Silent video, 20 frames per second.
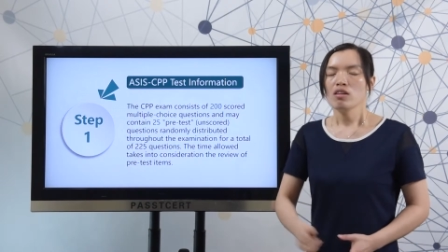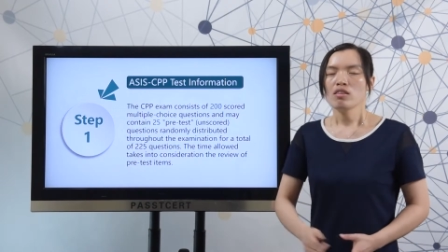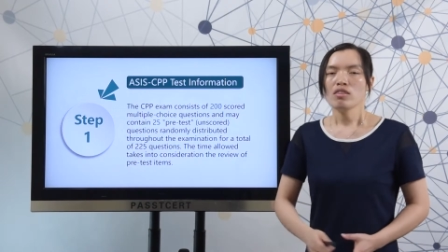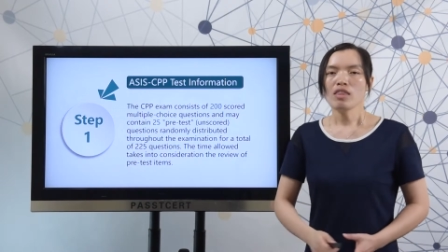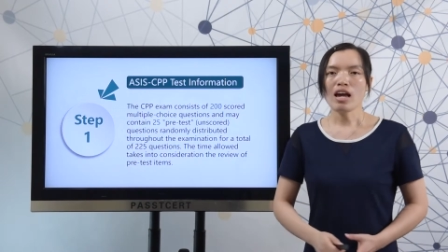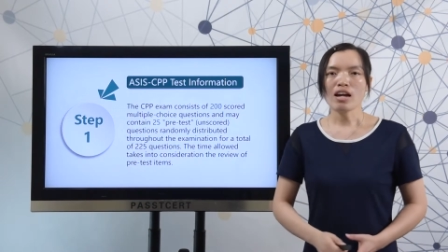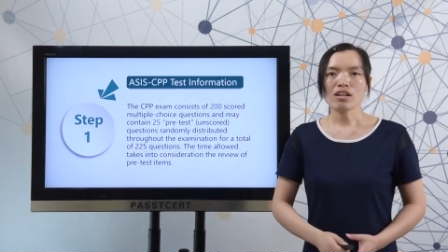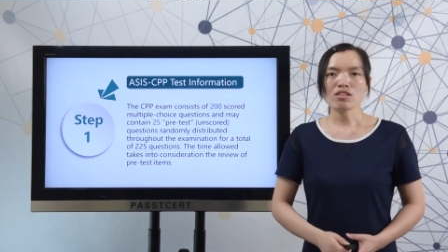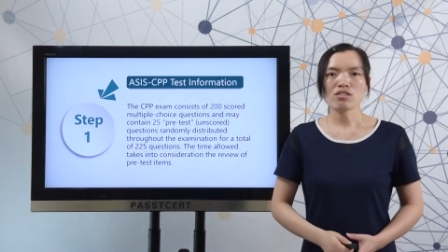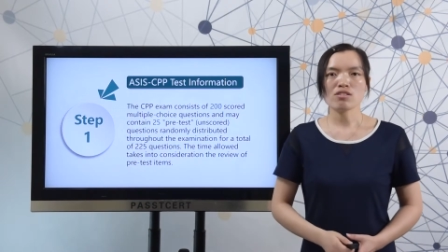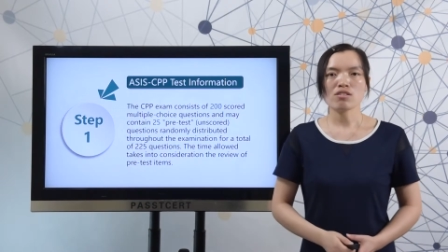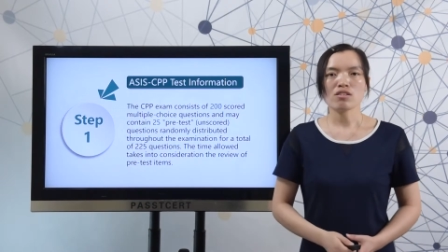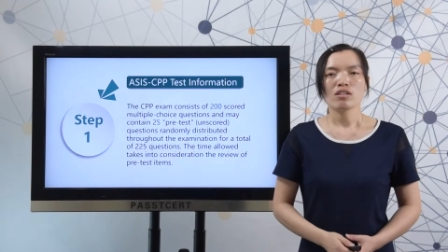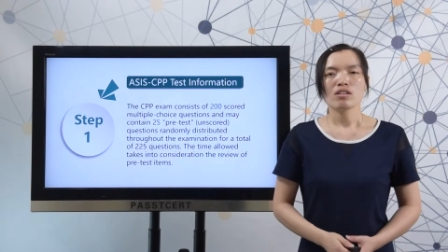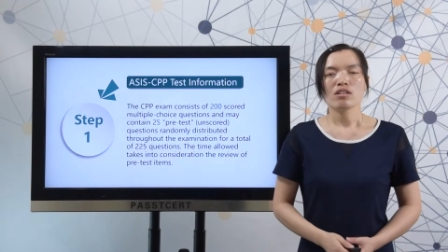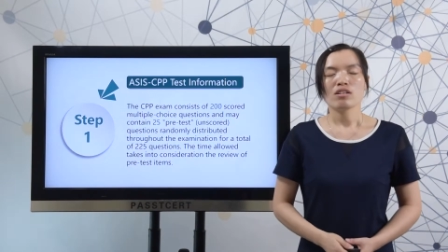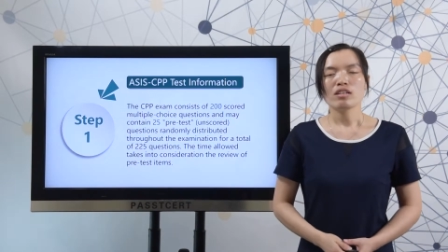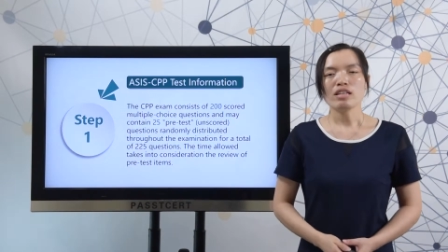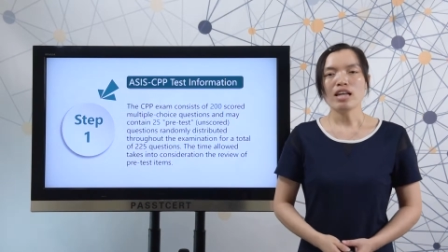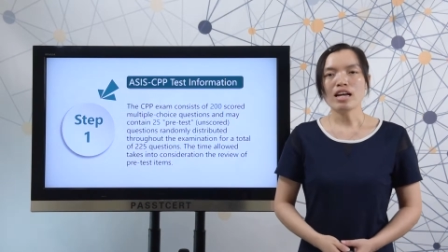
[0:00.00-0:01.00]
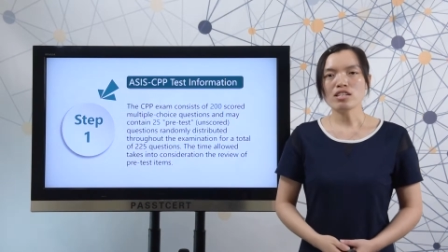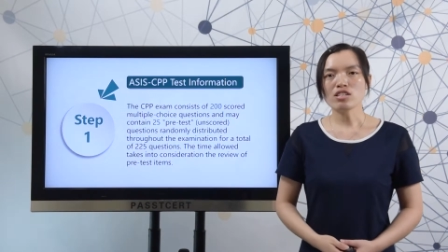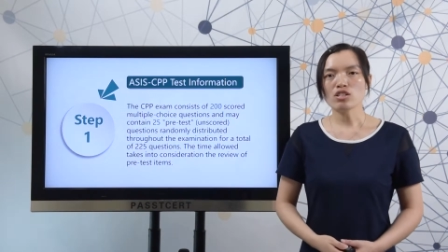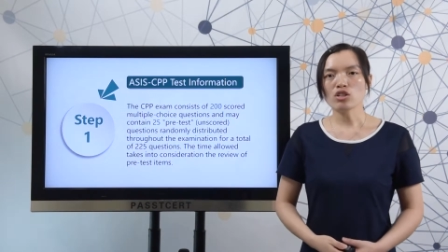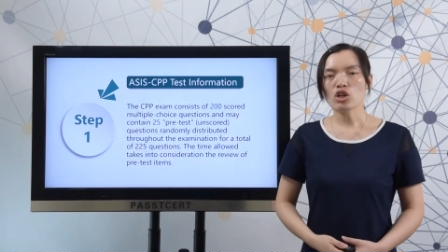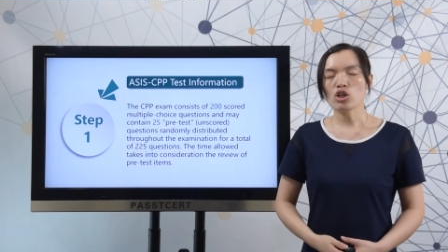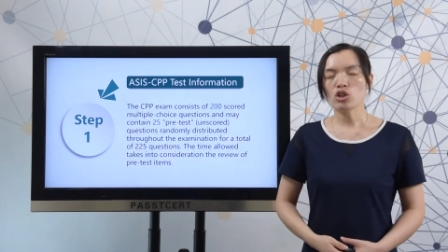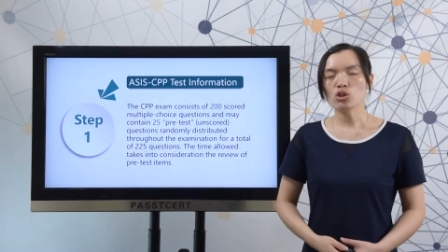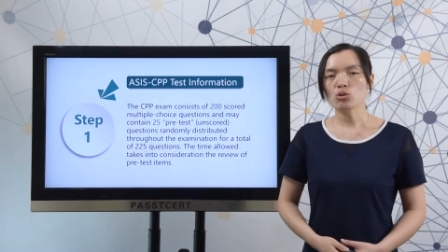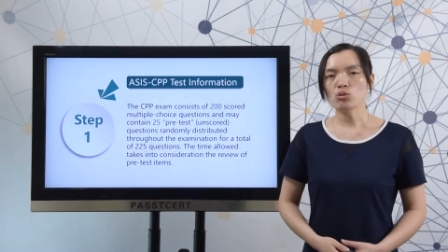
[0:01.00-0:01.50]
Next, let's
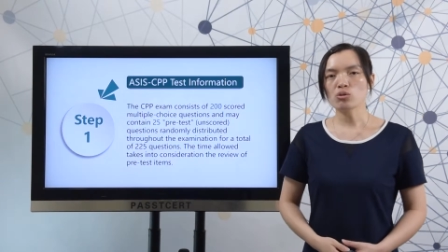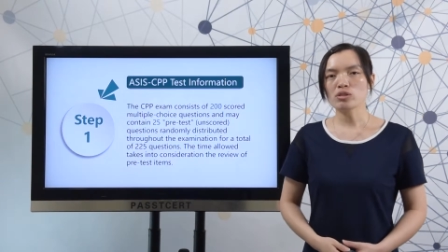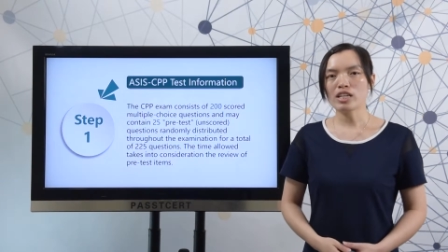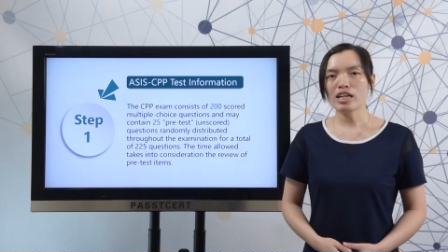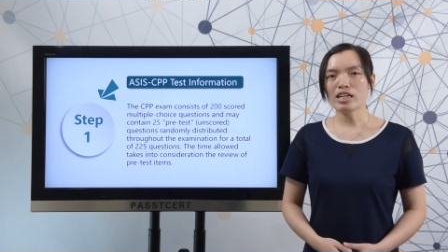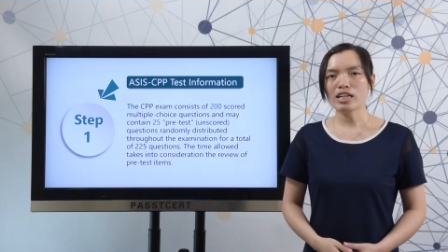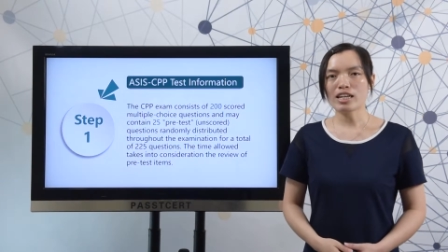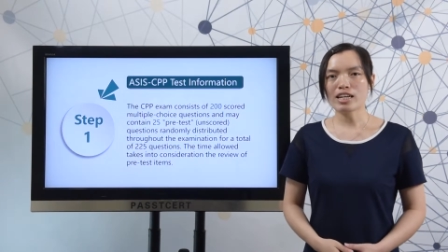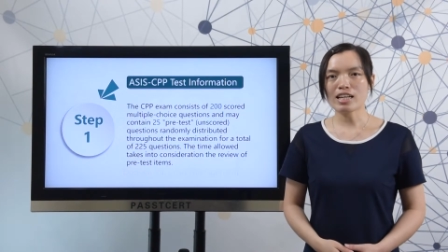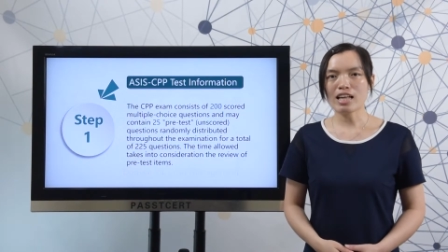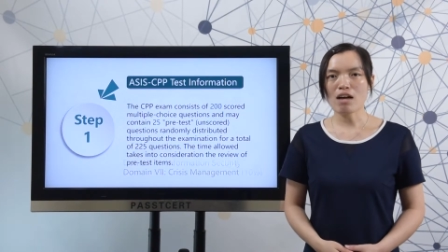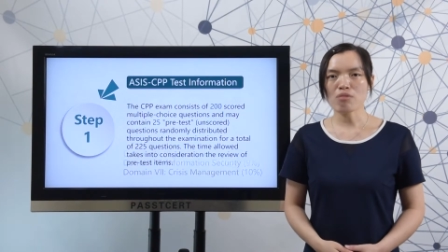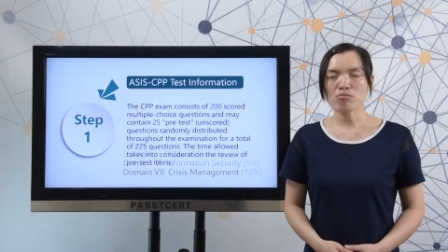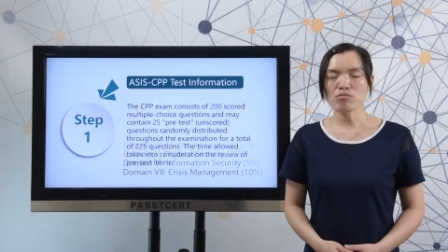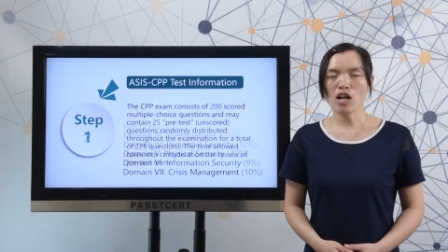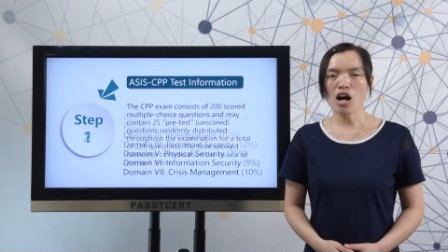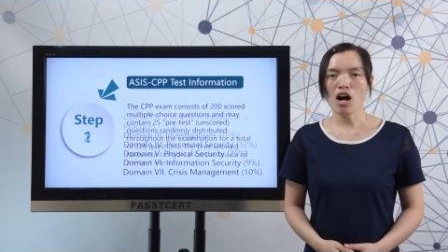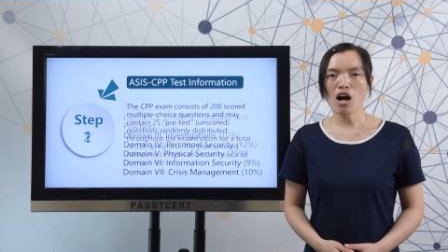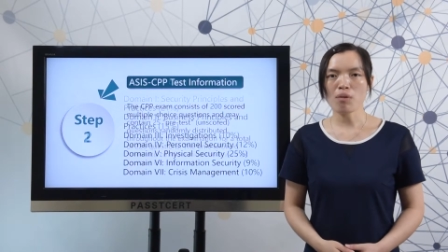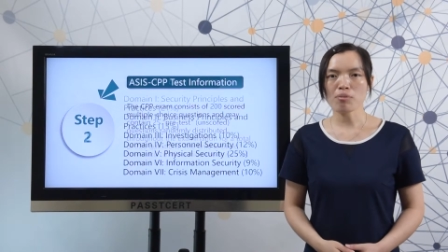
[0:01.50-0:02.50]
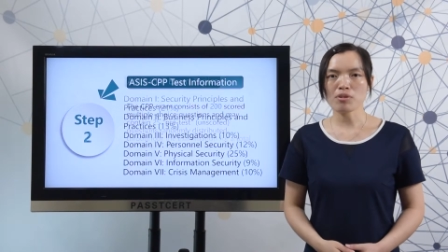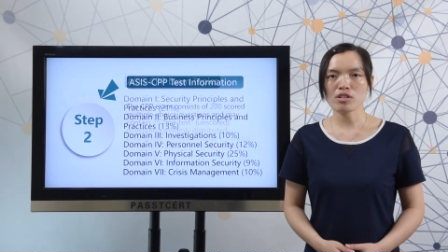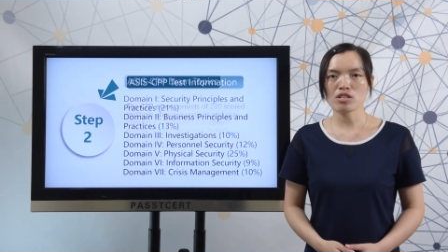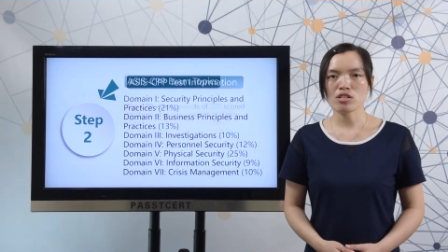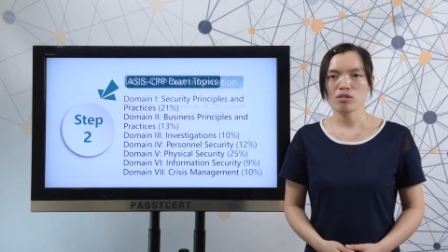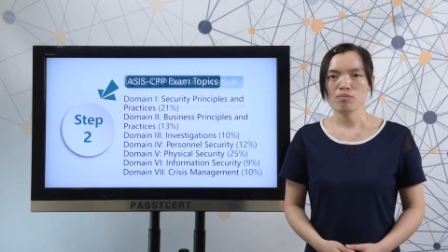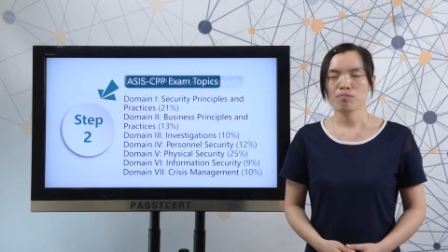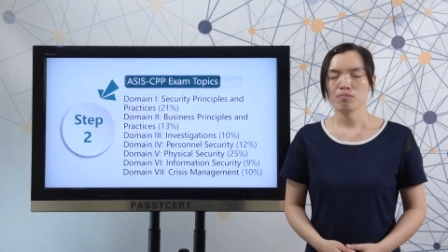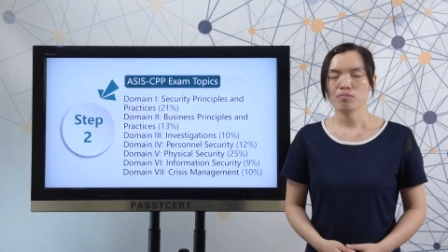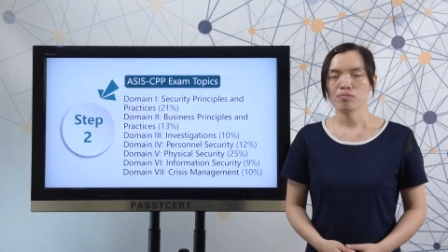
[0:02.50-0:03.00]
go to the exam
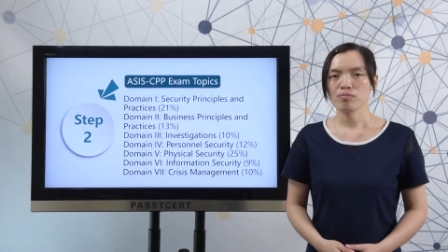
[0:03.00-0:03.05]
topics.